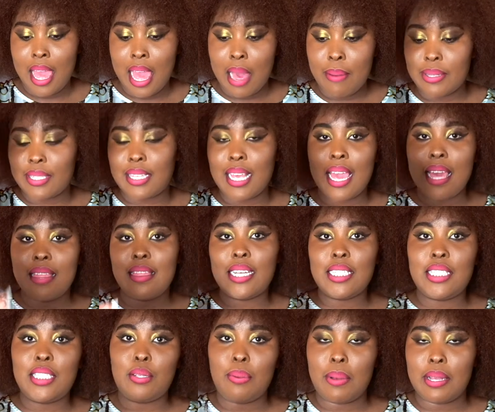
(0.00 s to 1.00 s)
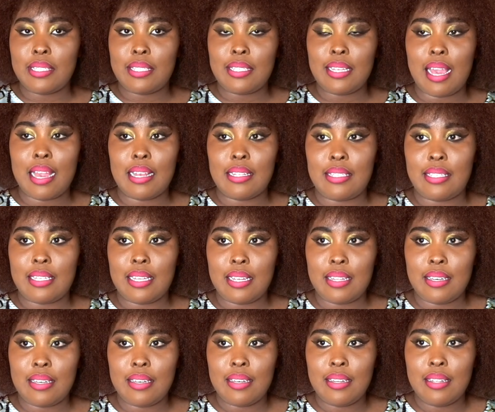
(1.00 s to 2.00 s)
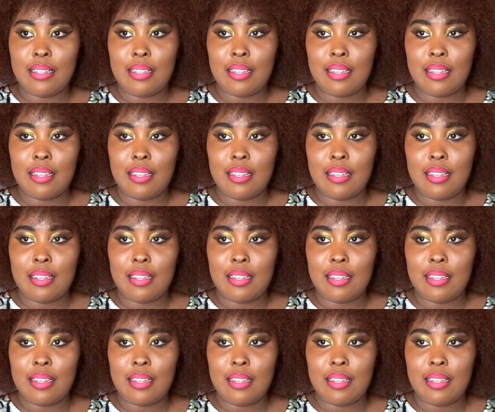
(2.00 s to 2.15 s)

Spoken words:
It was either 2018.